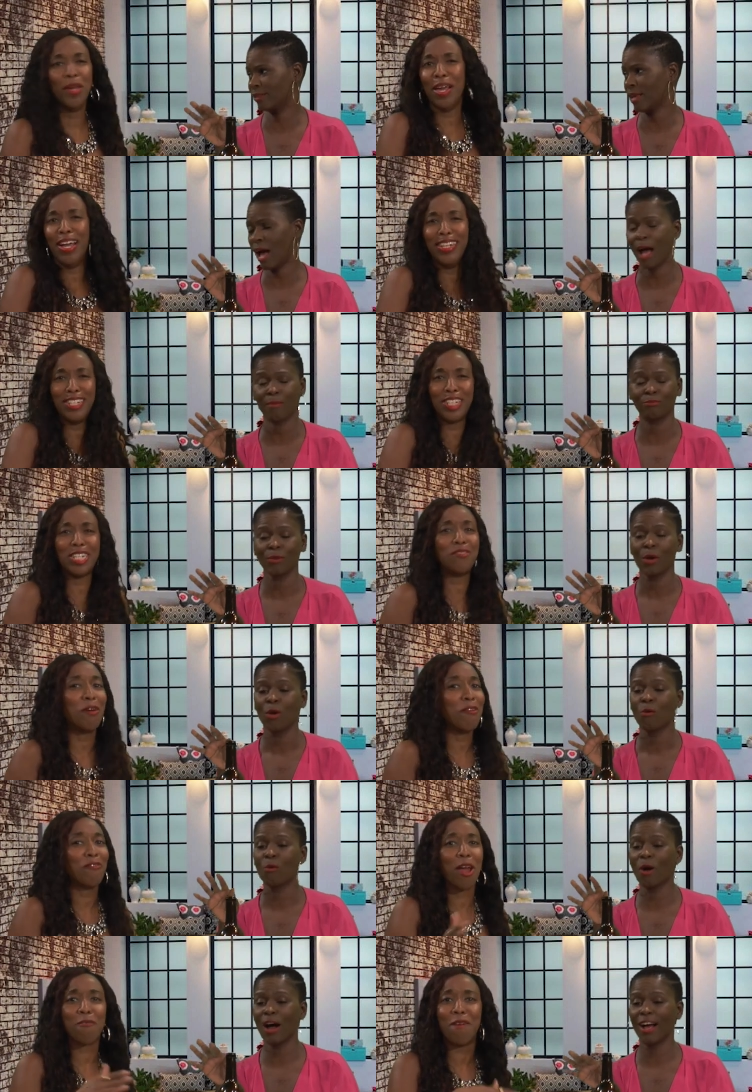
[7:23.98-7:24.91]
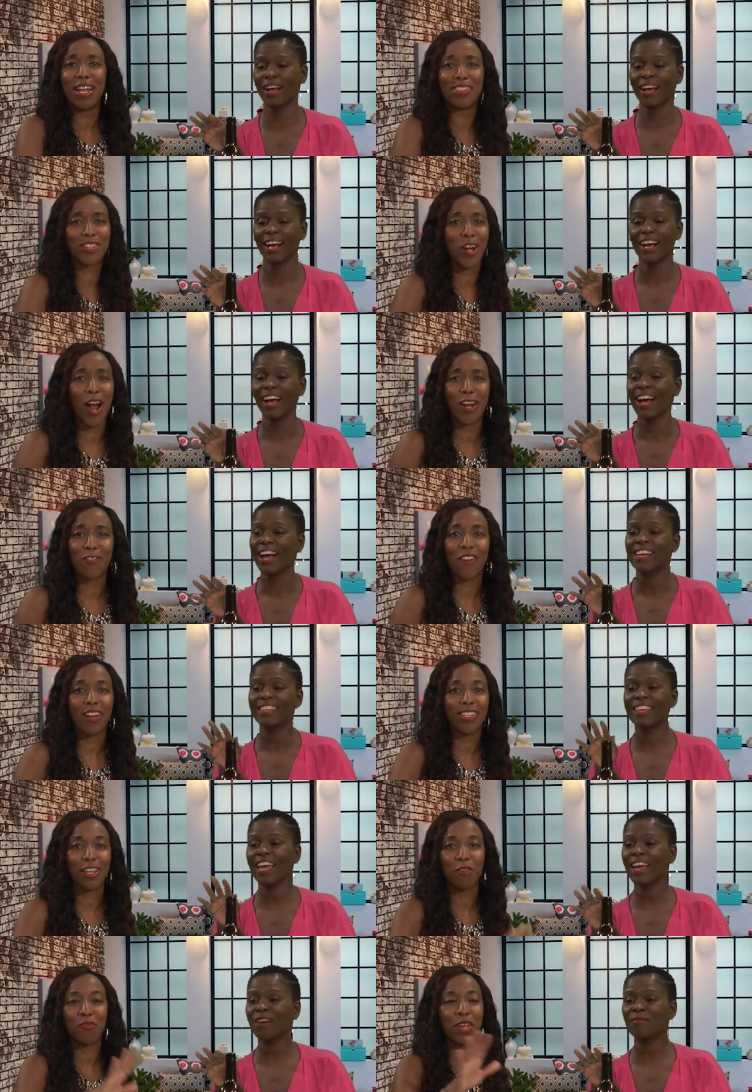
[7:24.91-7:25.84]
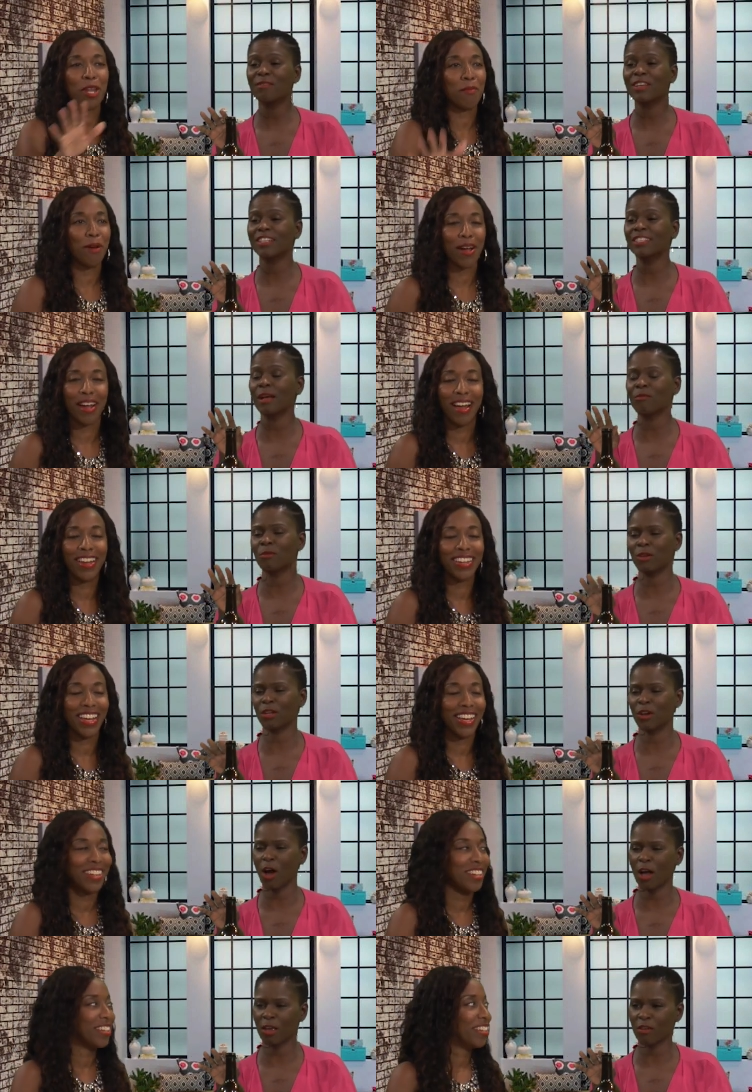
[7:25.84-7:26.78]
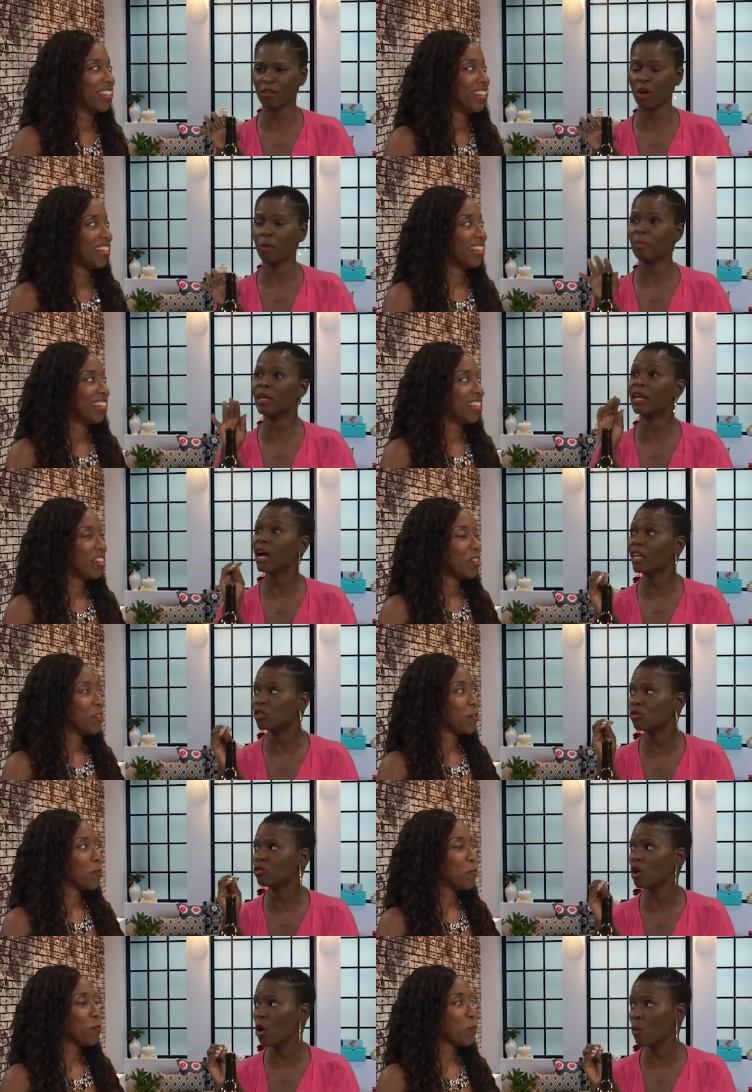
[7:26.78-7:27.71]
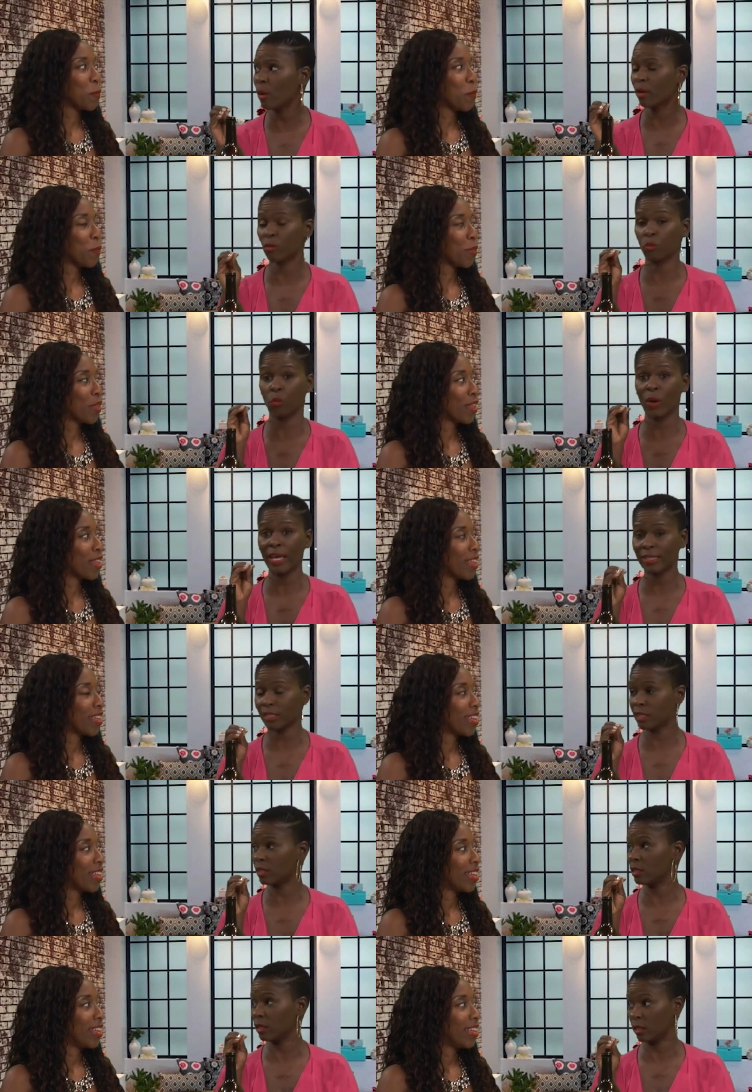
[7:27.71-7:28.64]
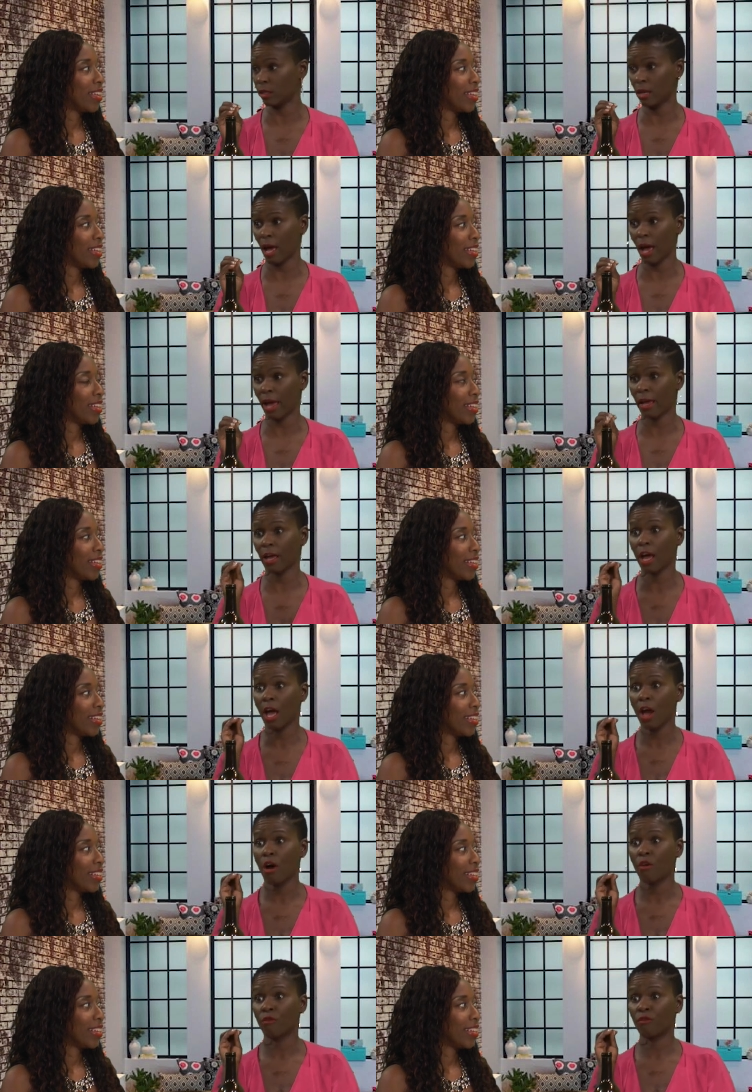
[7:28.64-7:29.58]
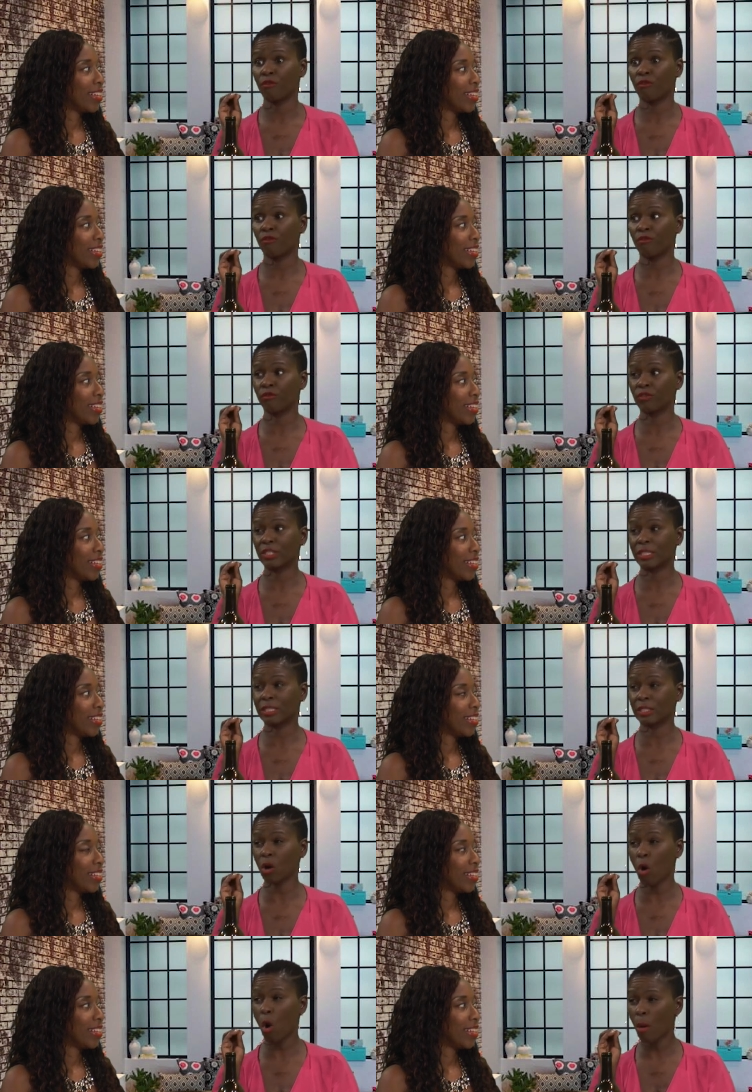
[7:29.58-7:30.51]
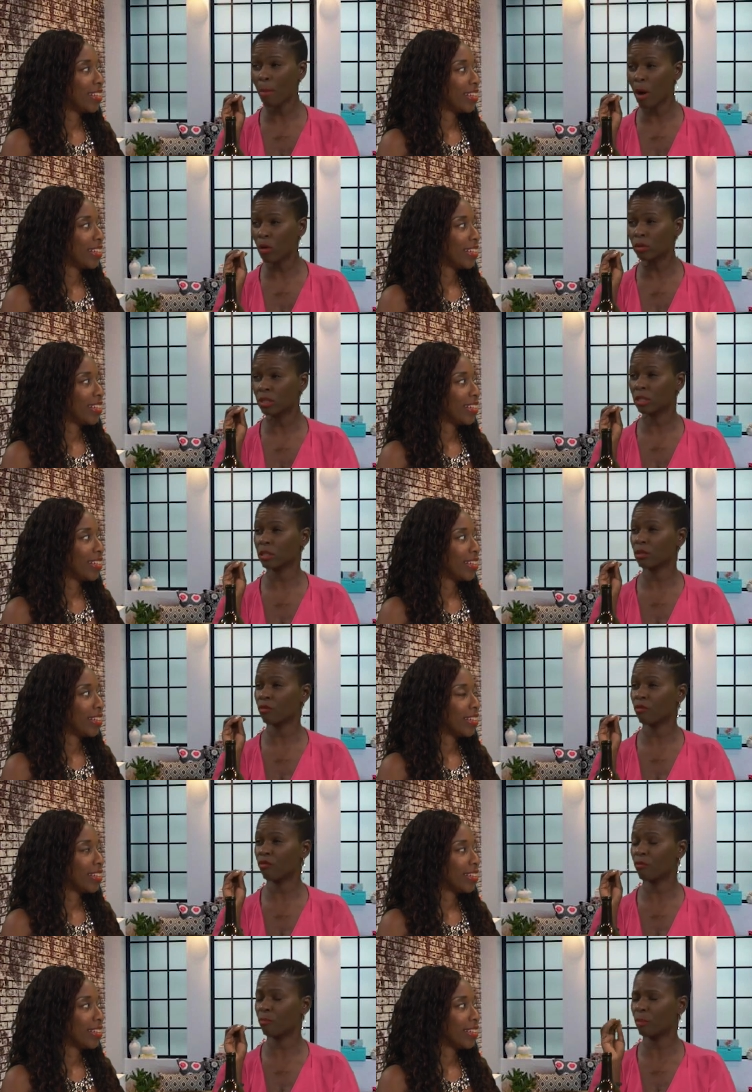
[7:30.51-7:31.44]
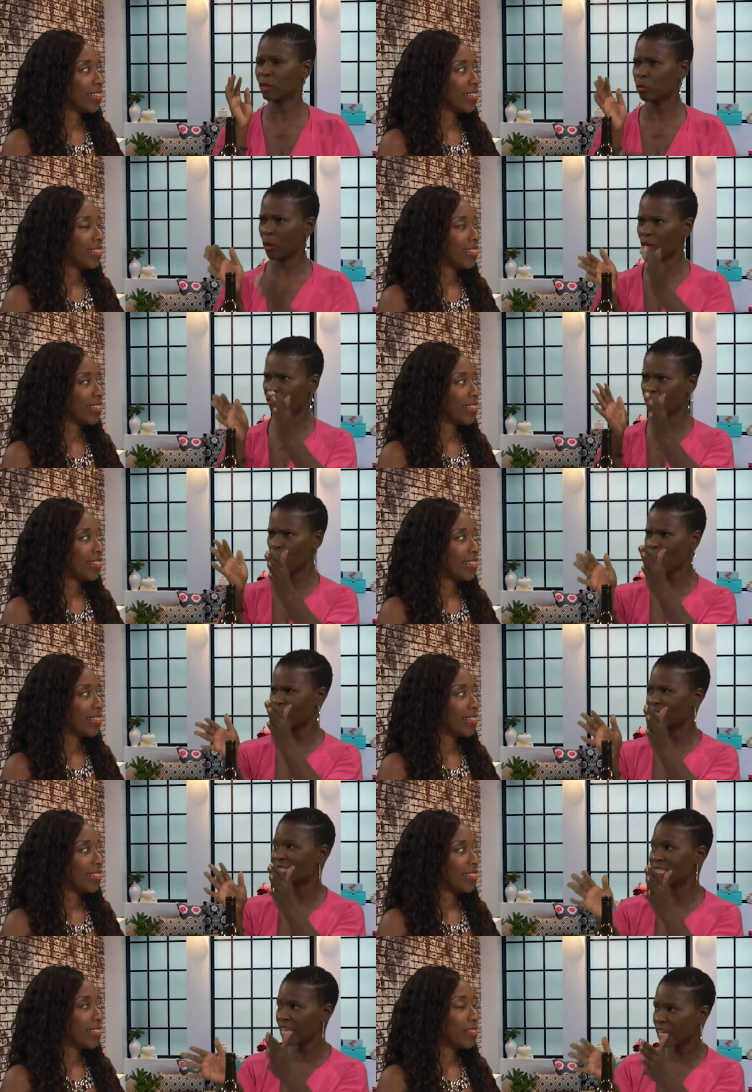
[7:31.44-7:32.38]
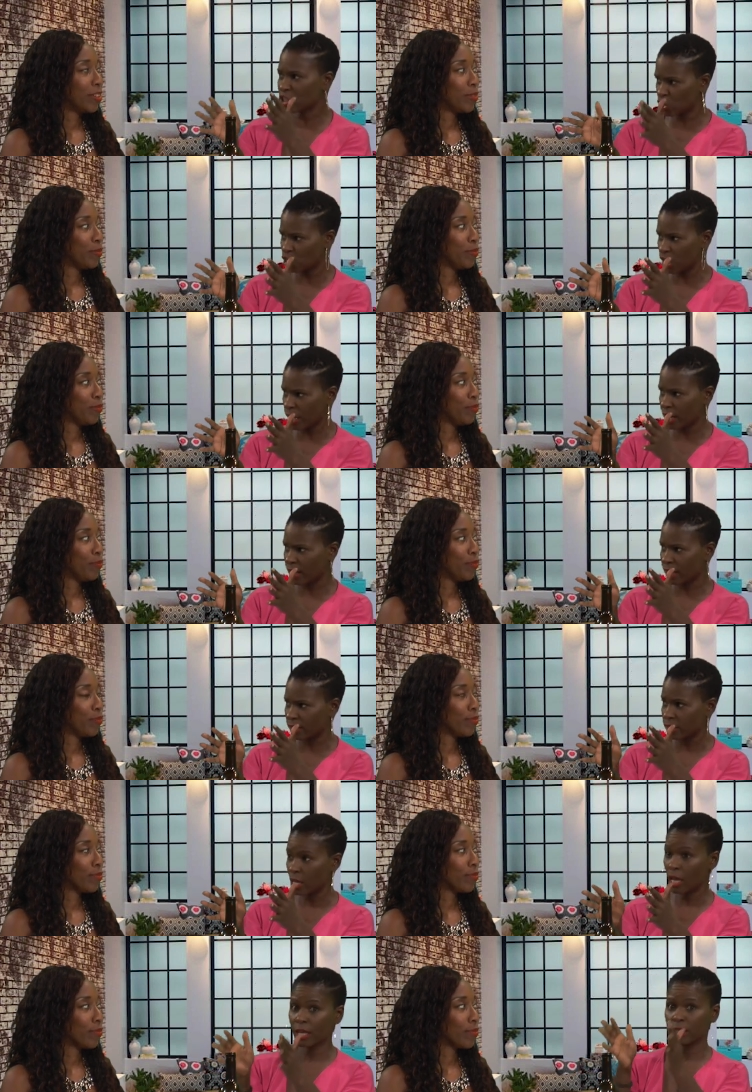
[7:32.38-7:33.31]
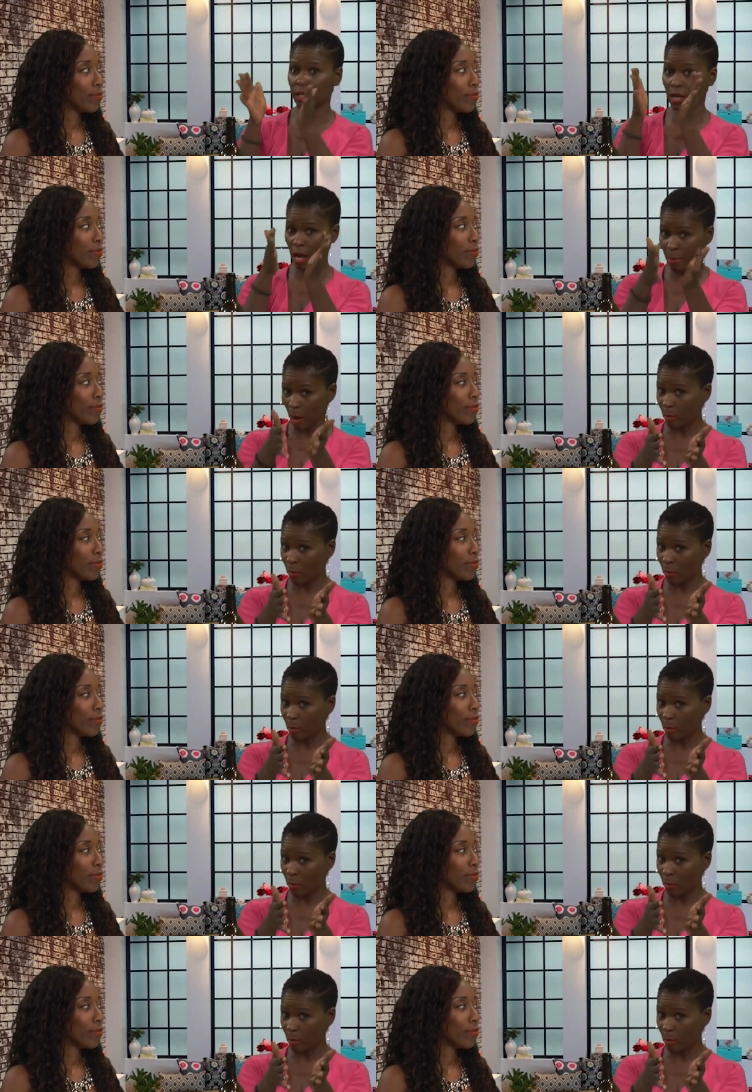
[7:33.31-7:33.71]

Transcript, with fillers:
Speaker 1: she went right back to Carter Five. Yeah, forget about Kanye. Kanye. Because you know what, Weezy took like almost between four to six years to come